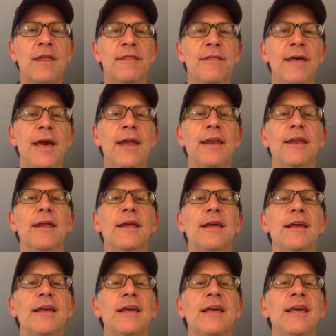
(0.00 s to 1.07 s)
that
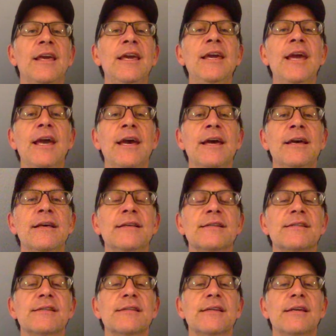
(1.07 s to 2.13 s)
he
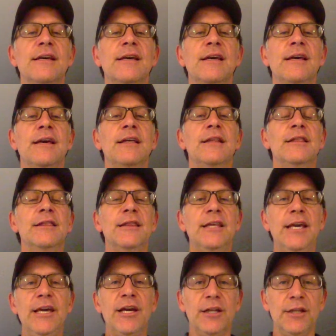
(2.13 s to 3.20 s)
is
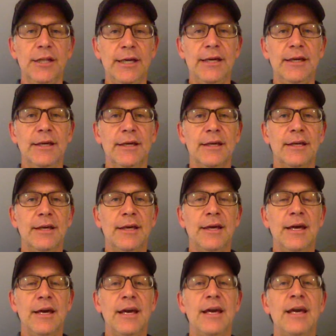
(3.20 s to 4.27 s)
legally
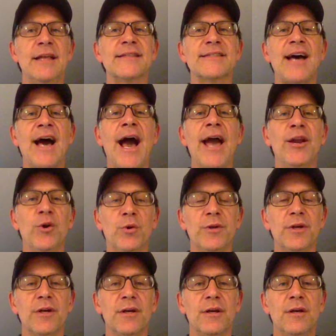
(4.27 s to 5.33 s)

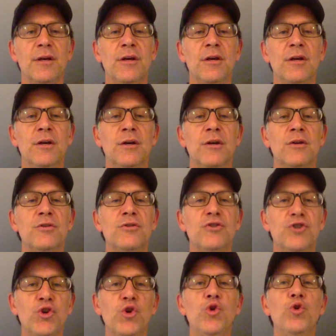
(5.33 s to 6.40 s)
entitled
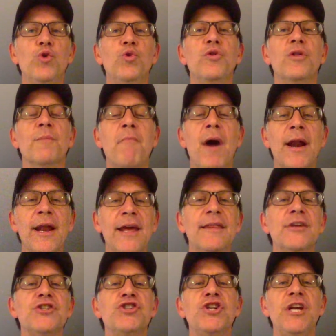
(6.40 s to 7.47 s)
to the money
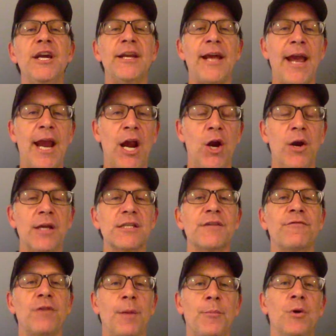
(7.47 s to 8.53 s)
that she inherits
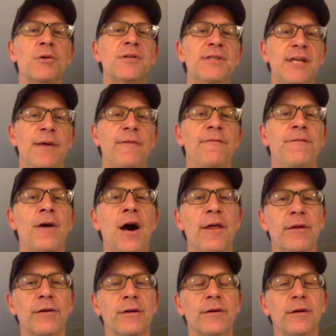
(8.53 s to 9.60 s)
from her
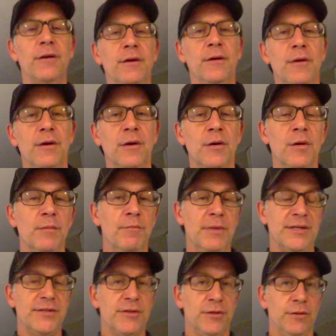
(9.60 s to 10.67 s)
stepfather,
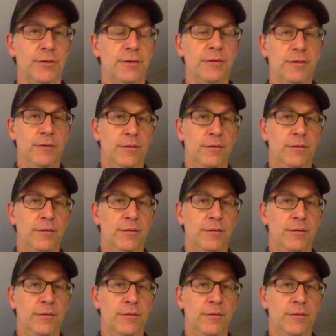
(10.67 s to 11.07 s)
Mr.